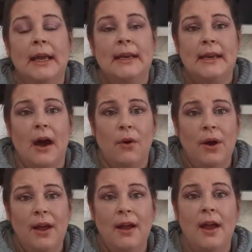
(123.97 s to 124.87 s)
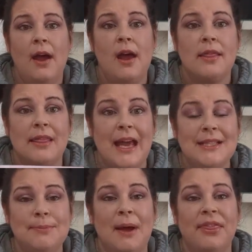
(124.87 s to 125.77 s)
Now,
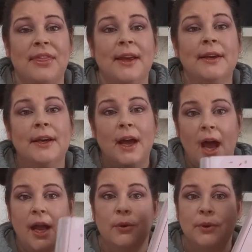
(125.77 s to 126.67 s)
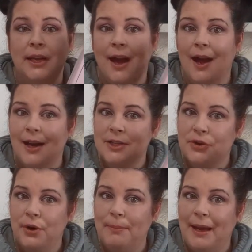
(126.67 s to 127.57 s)
last month, I only got
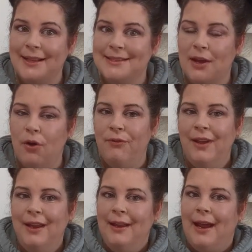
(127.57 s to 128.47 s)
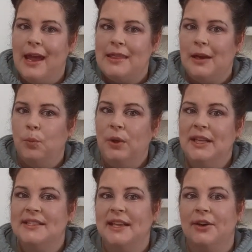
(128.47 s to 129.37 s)
Eyescream by itself, and then
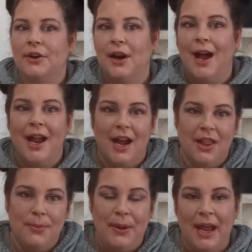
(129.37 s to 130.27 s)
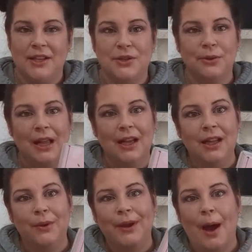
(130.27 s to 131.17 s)
weeks later, I got the bag. So
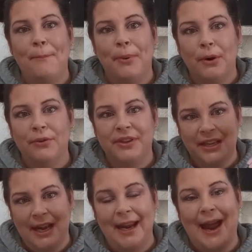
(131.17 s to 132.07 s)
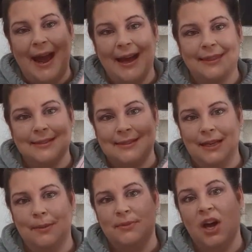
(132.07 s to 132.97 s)
luckily, we got both today at the
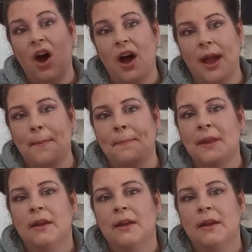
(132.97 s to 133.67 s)
same time.